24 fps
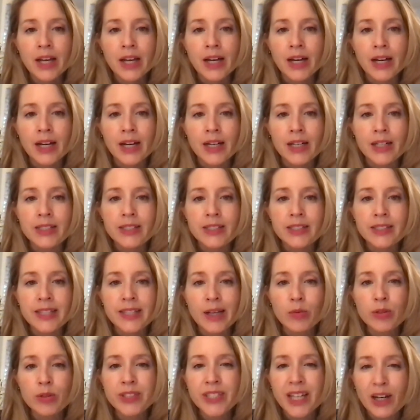Uh,
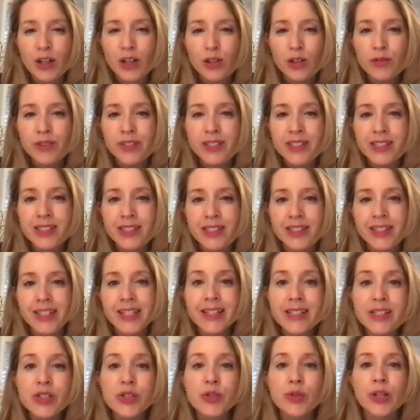today, we'll delve into the
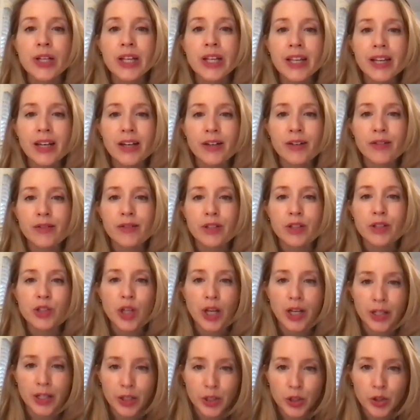history of the
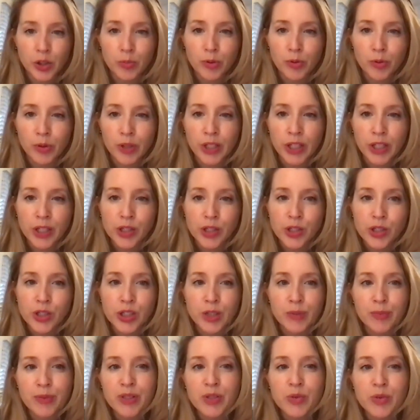China Cuba
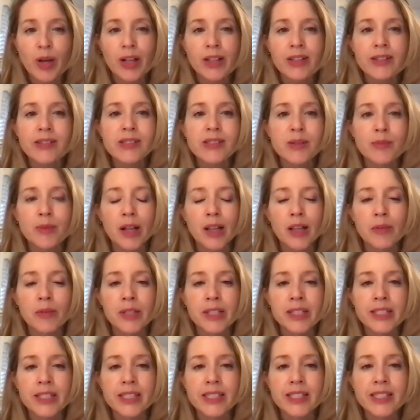relationship, as well as some
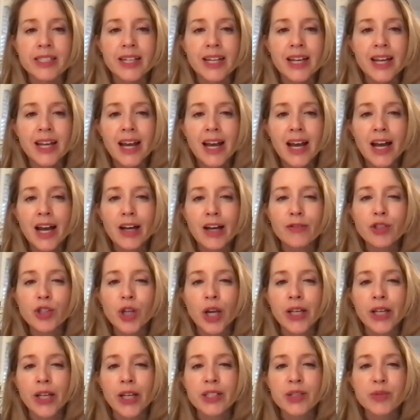elements of
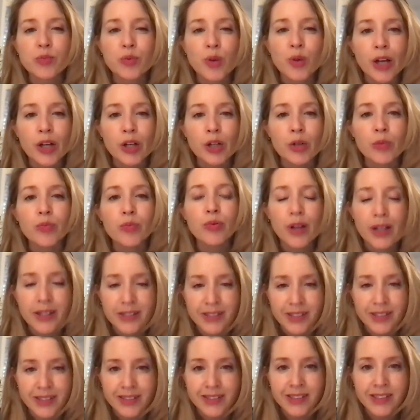China's broader
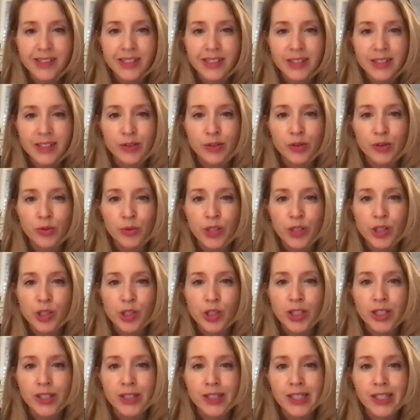presence in the
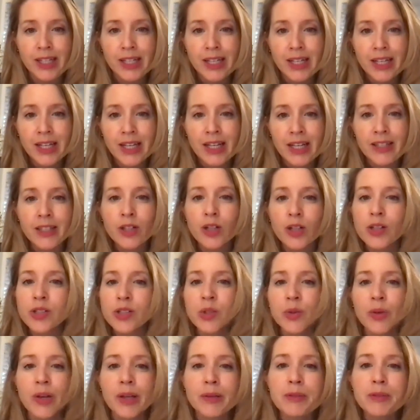region, and then
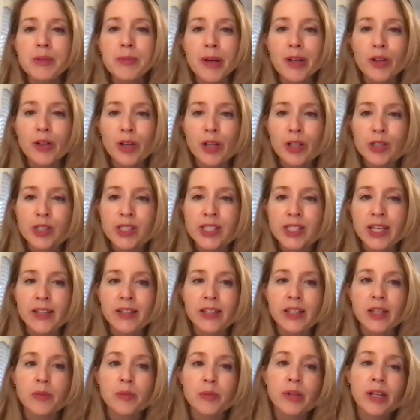also aim to better
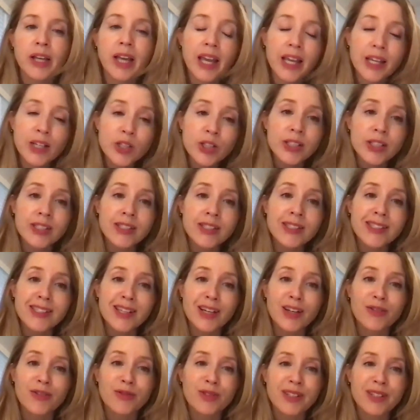understand the implications
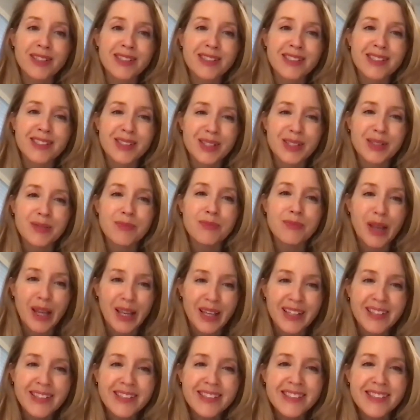of this, this
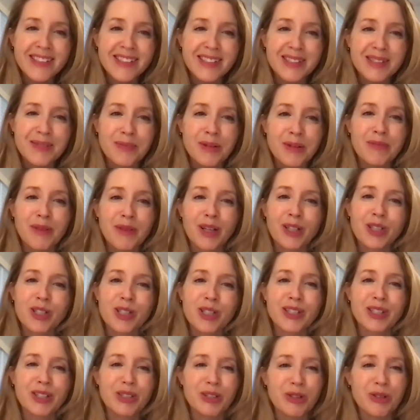base that's been much
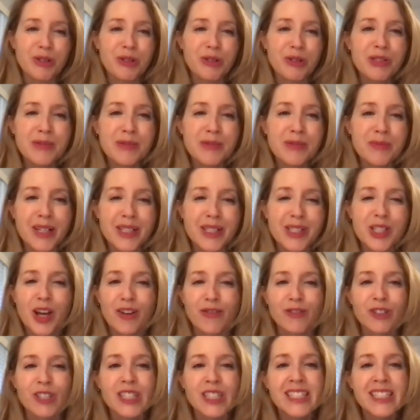in the news, much
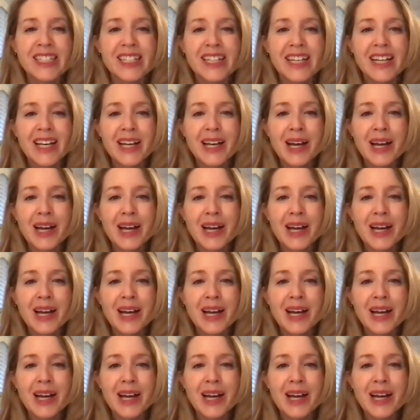covered,